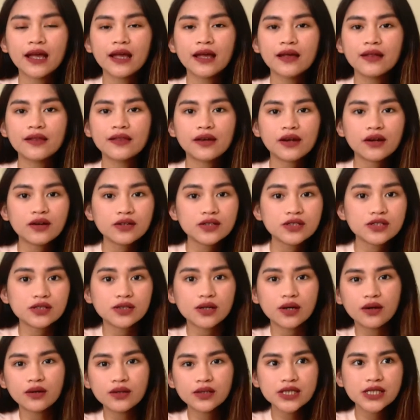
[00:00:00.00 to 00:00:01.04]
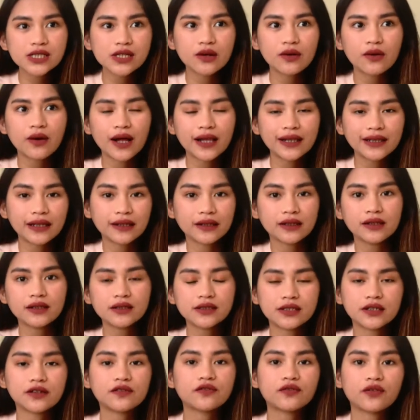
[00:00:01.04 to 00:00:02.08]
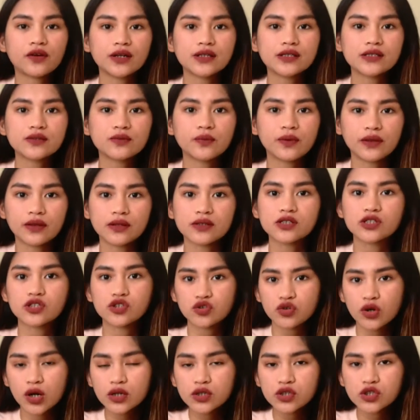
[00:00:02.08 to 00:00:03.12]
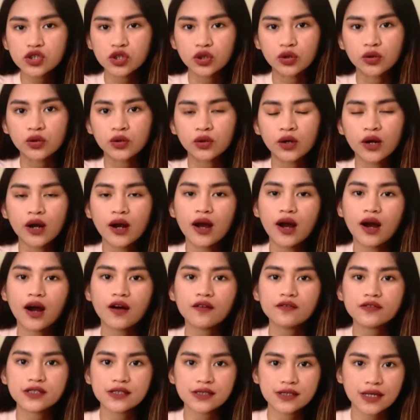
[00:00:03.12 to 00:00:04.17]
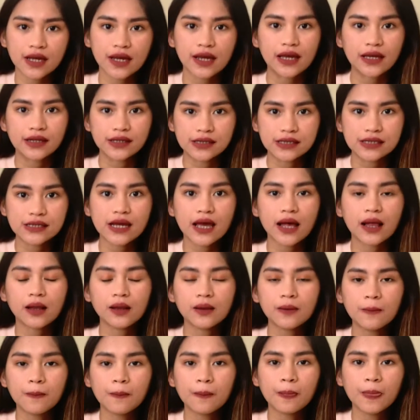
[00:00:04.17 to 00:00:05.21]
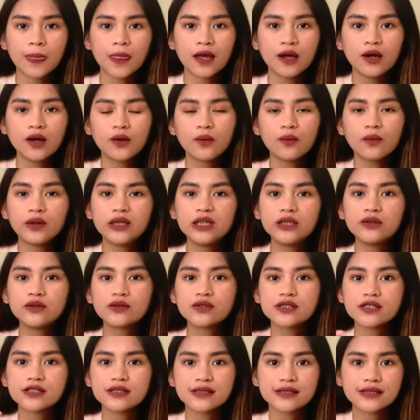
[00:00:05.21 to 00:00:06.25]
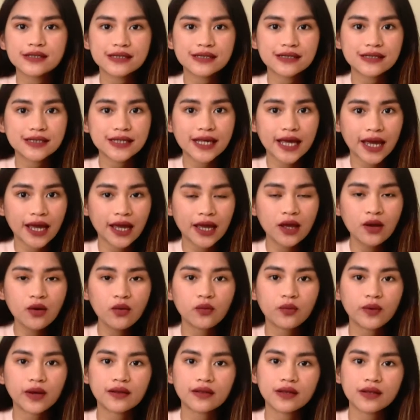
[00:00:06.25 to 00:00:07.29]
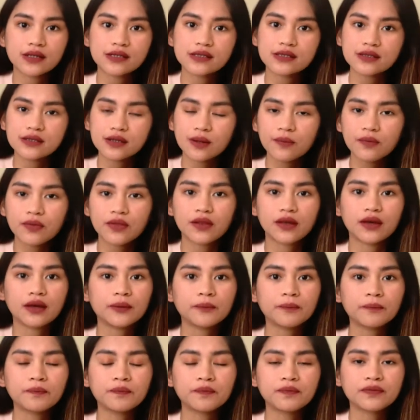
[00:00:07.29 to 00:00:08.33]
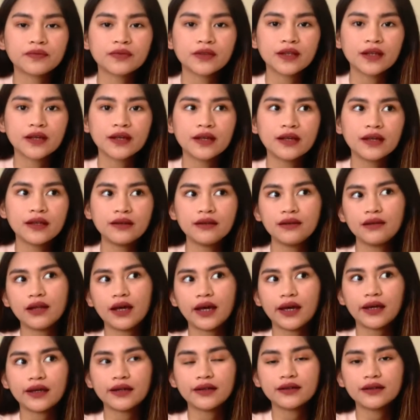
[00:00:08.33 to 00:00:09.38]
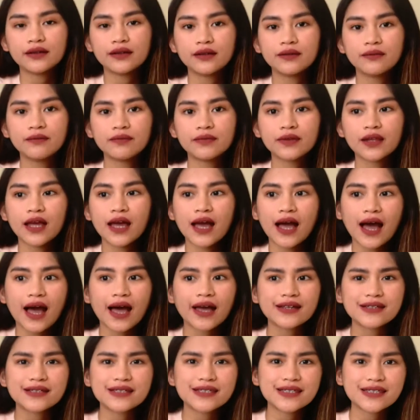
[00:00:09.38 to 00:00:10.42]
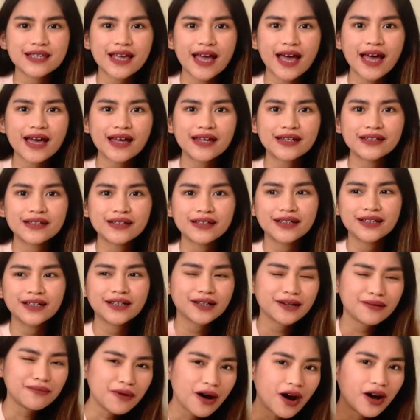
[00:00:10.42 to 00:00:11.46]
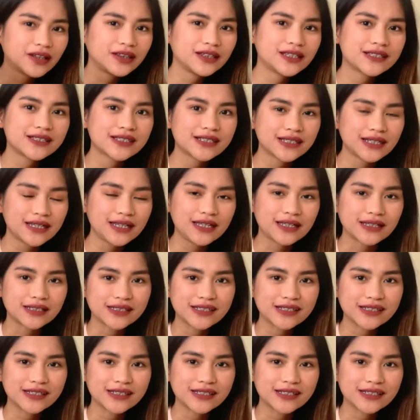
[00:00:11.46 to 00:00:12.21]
There's also a little difference with the structure of say and tell. We use say with something. Like, I said, come on, let's eat.